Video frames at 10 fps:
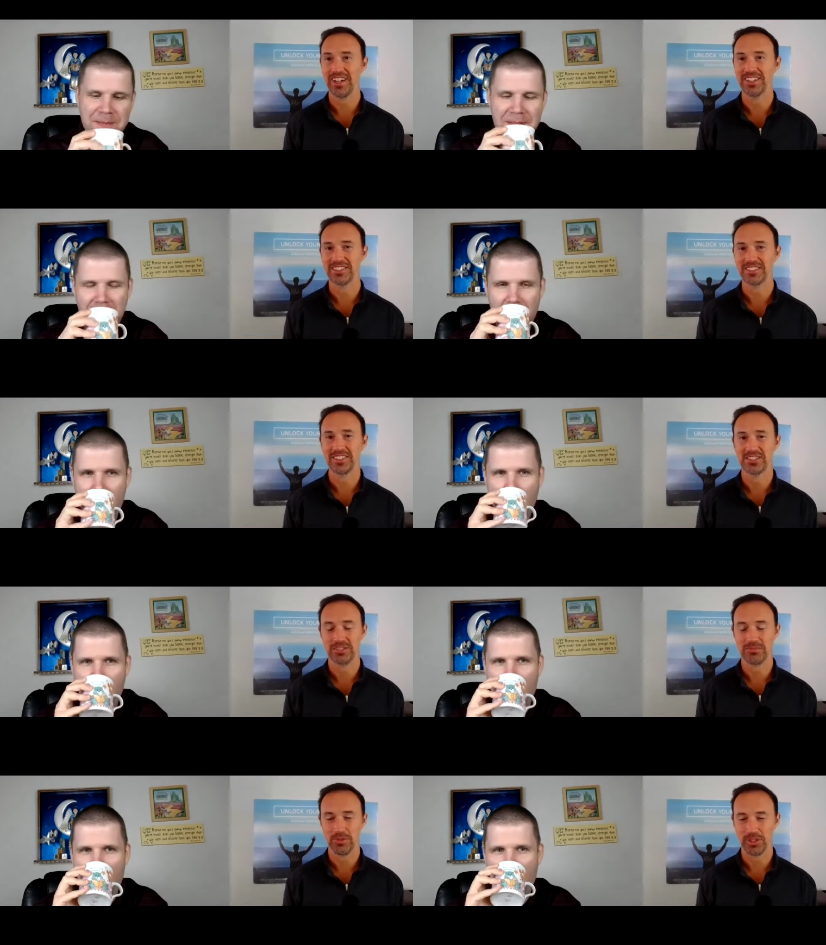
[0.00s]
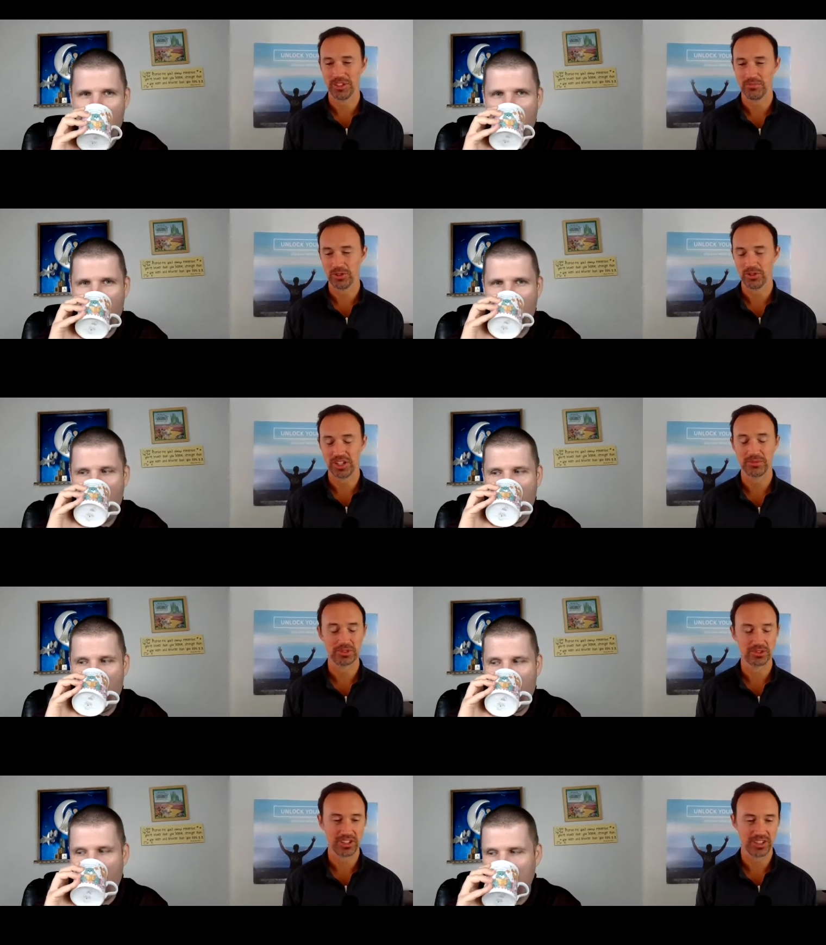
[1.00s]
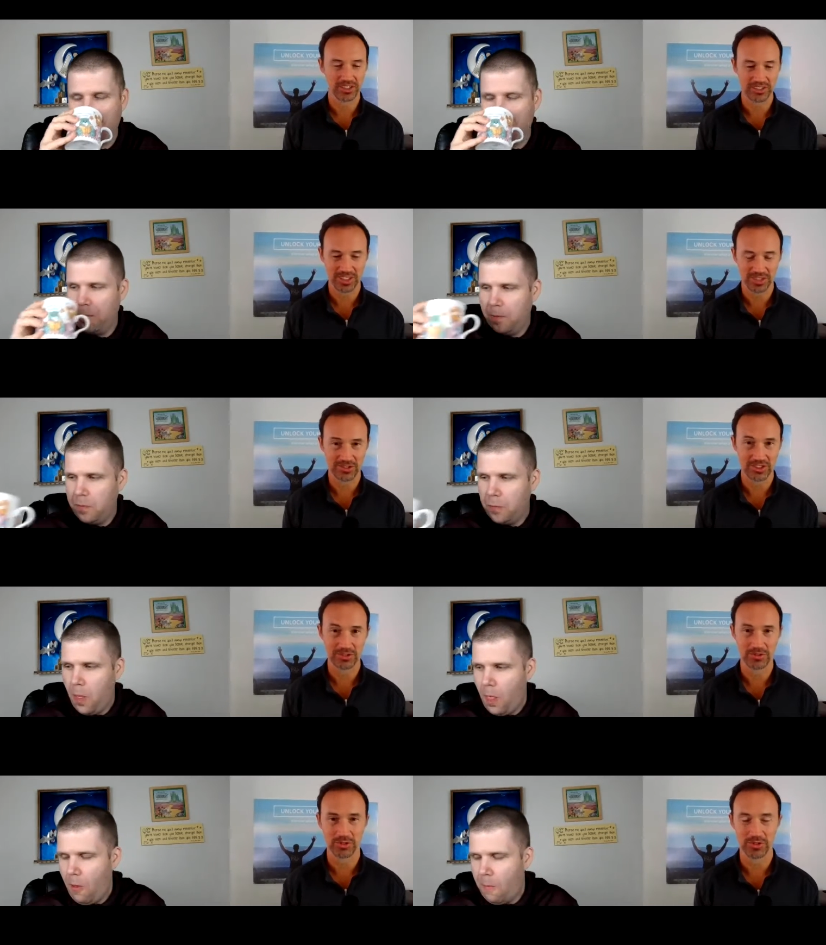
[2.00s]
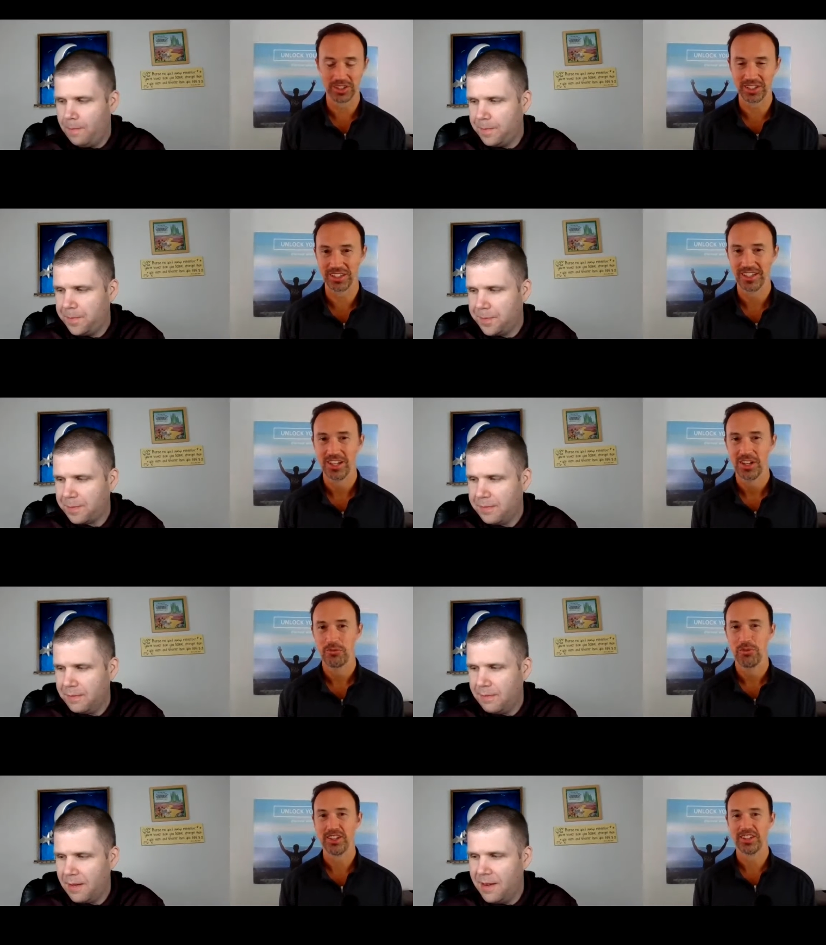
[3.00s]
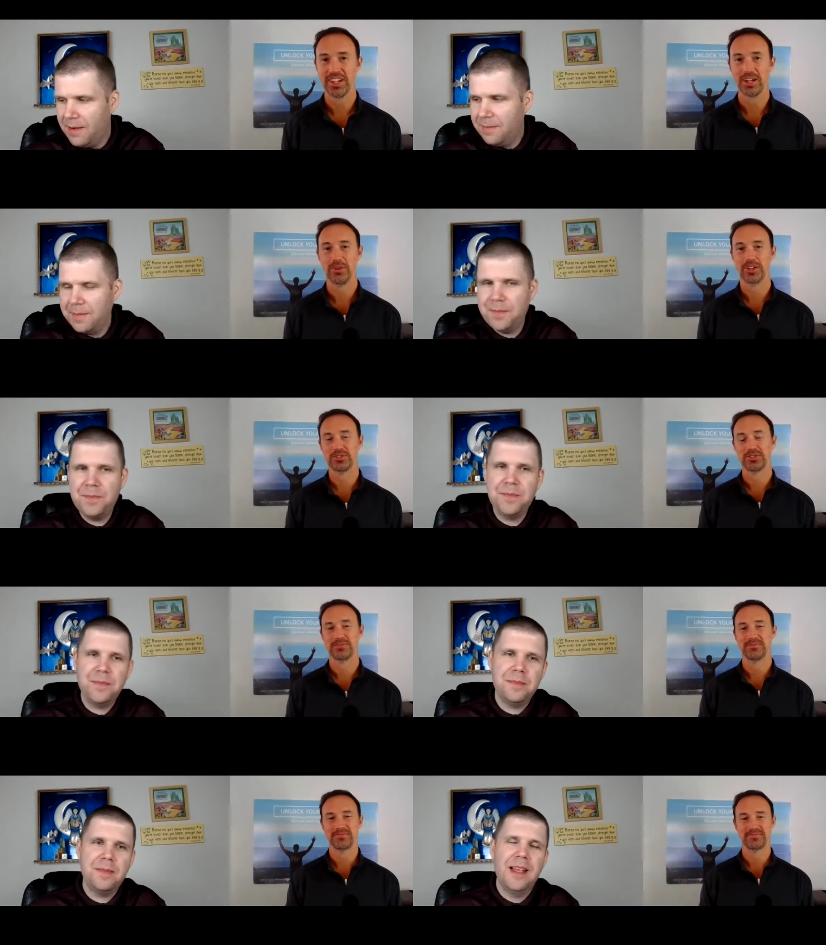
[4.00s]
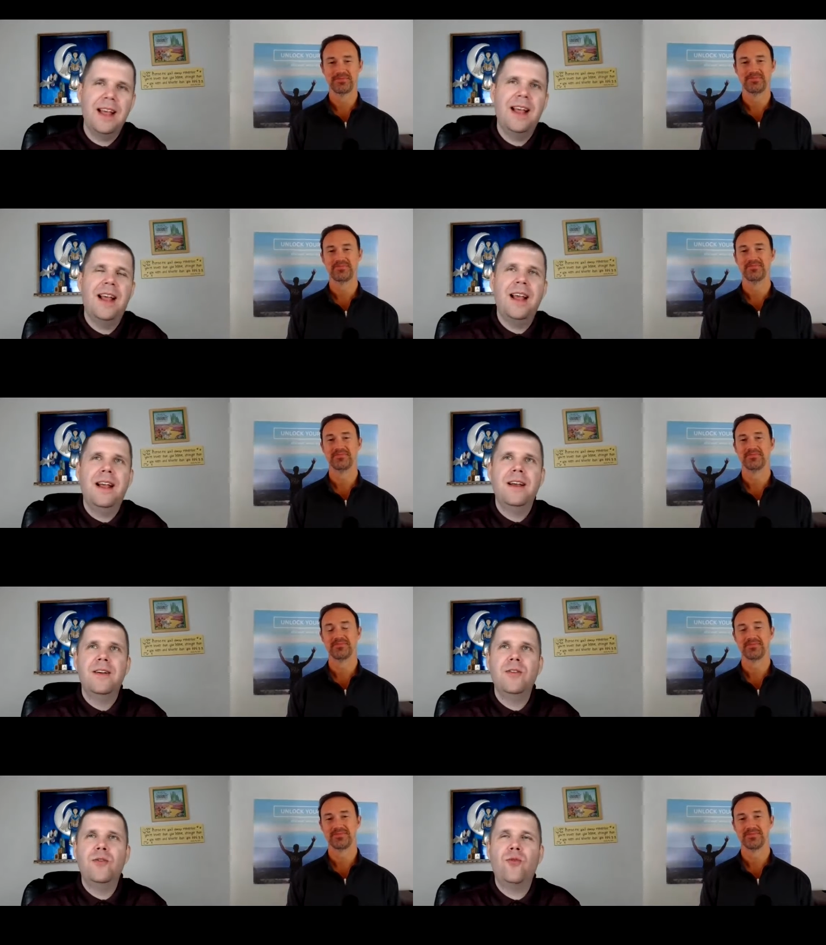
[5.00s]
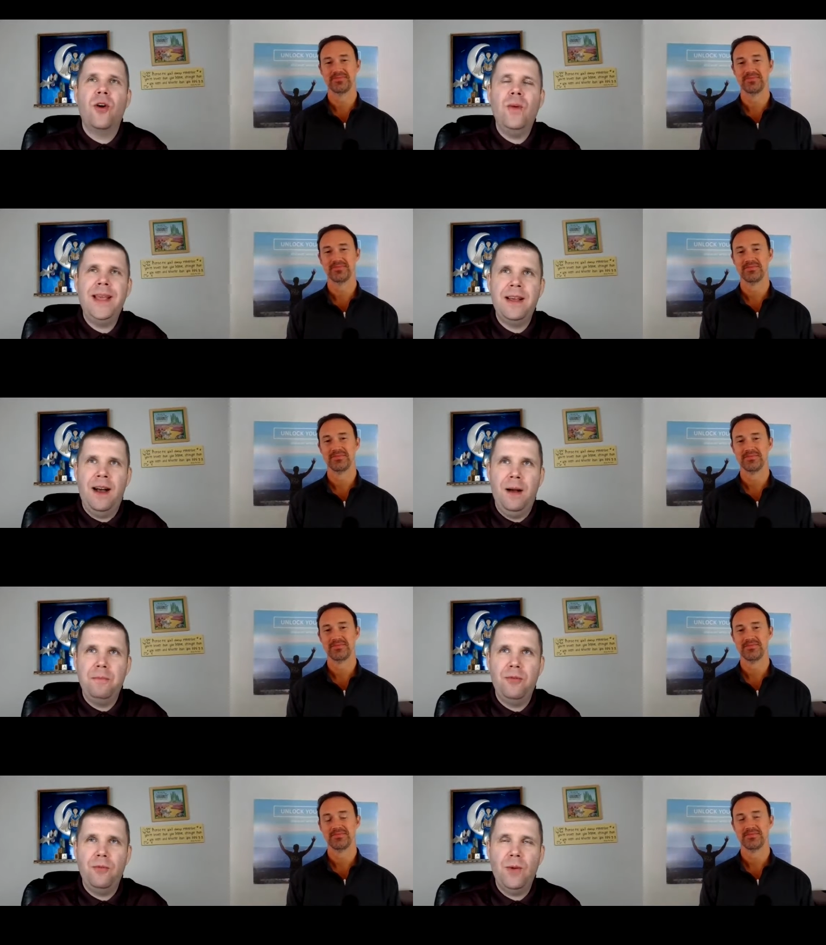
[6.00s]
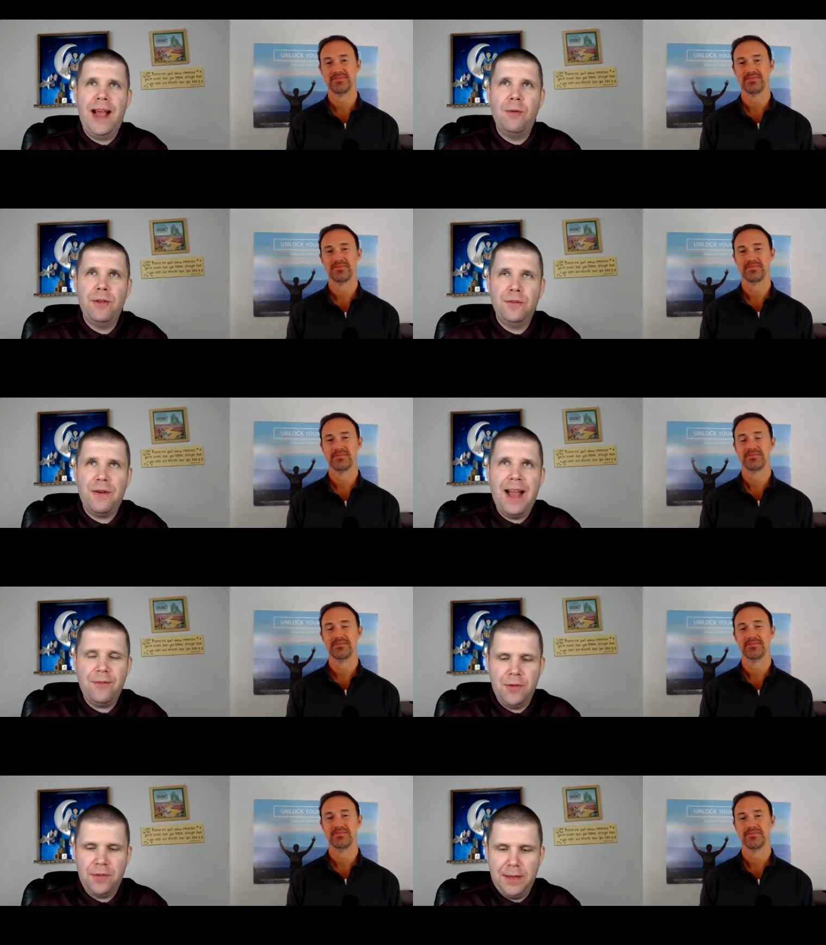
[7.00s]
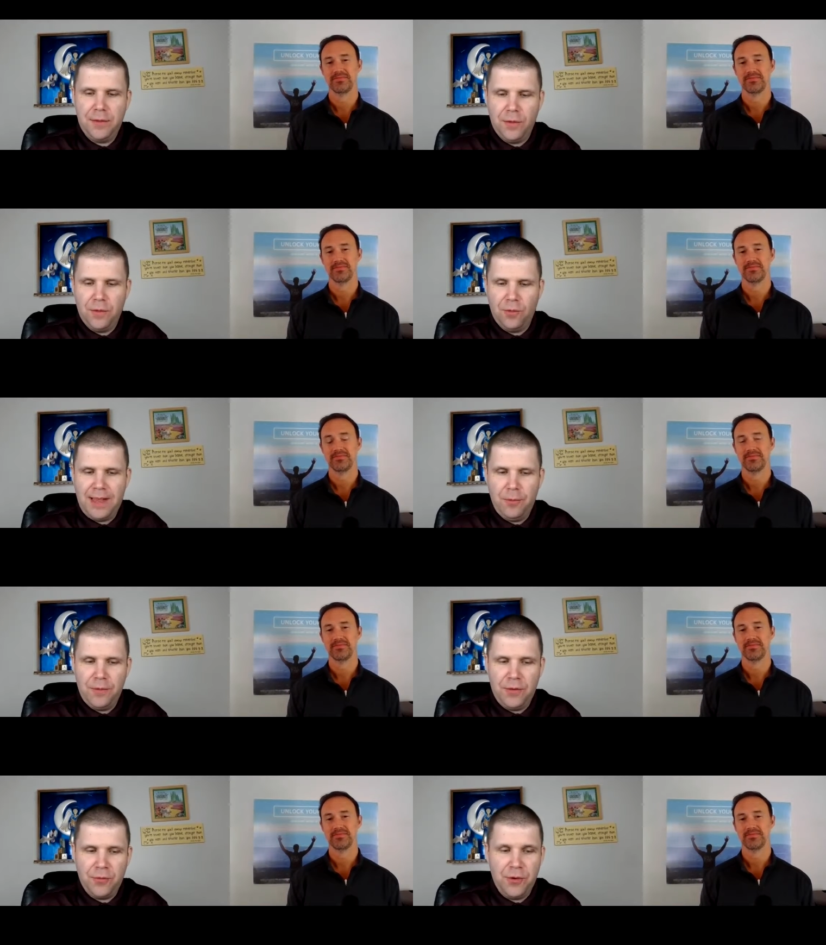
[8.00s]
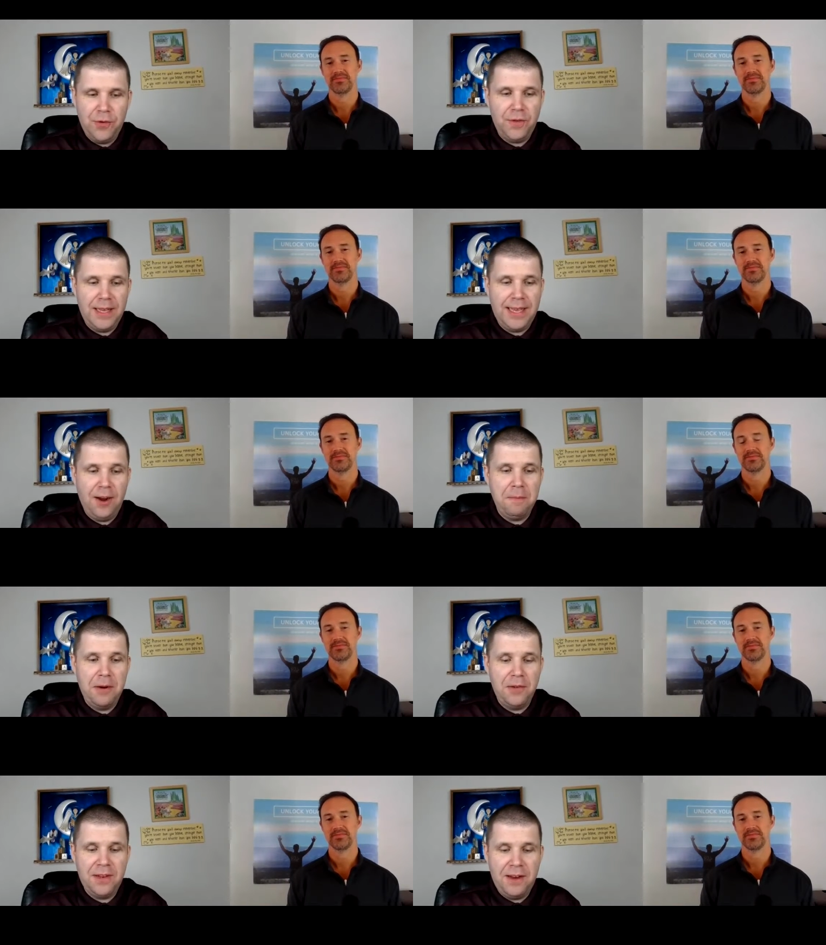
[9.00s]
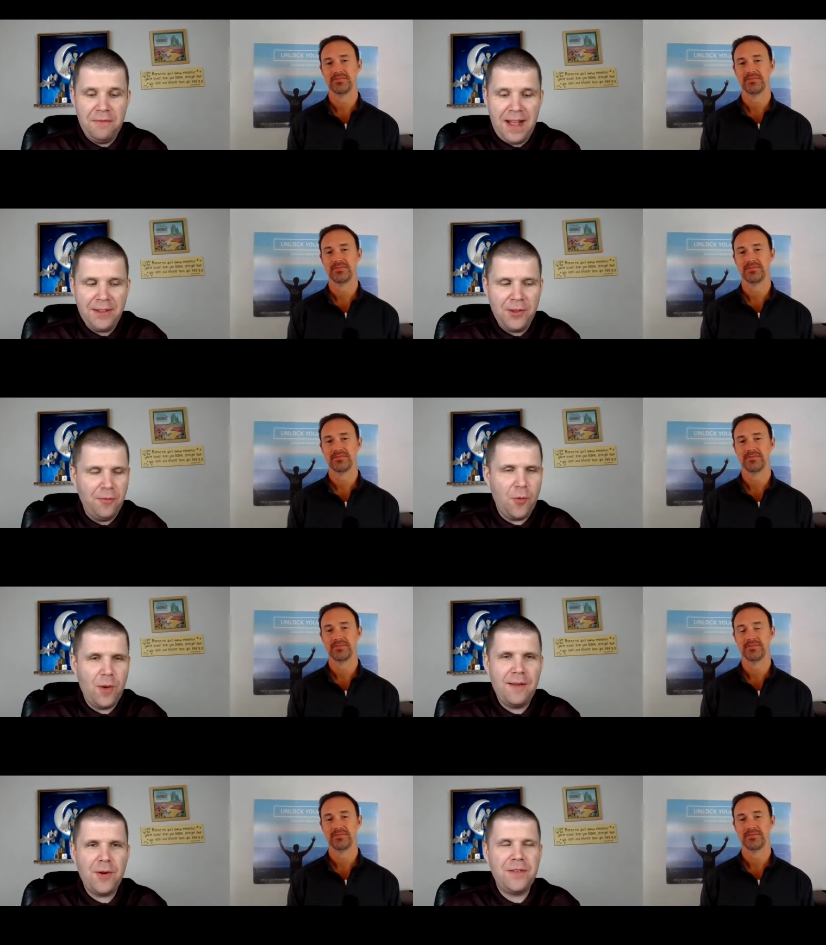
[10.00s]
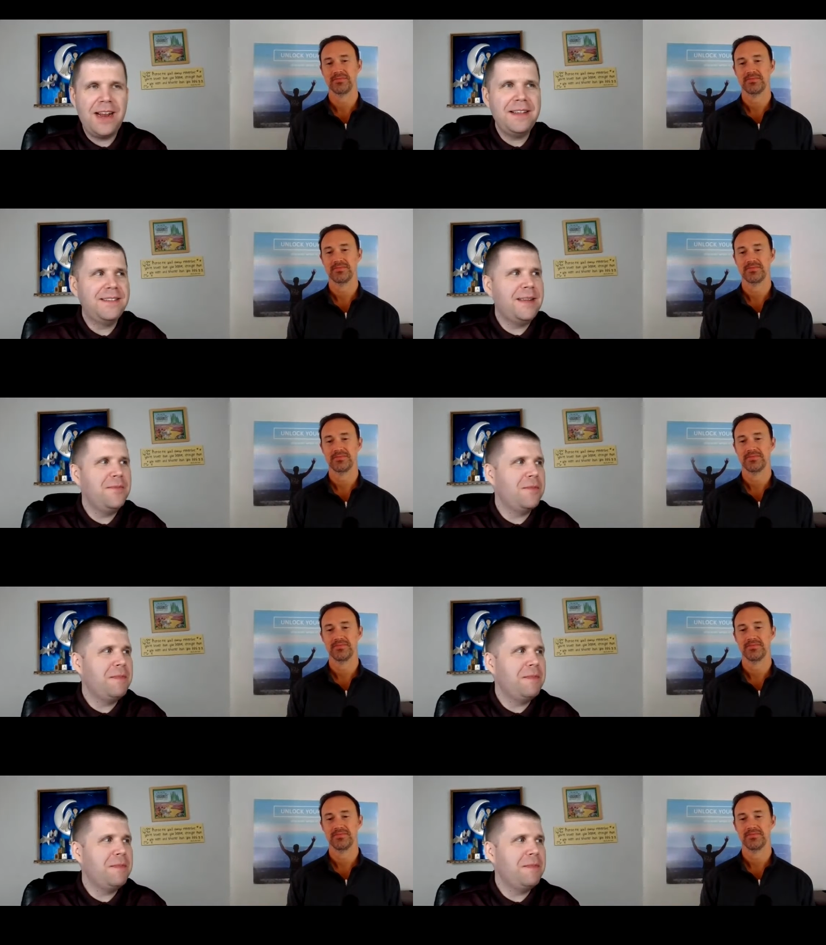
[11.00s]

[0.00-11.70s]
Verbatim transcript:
Speaker 1: as a teaching point in workshops. So Jonathan, I'll just let you share real quickly why the Care Bears.
Speaker 2: Growing up, when I was 5 or 6 years old, I was introduced to the Care Bears. And in fact, you know, for whatever reason, I seem to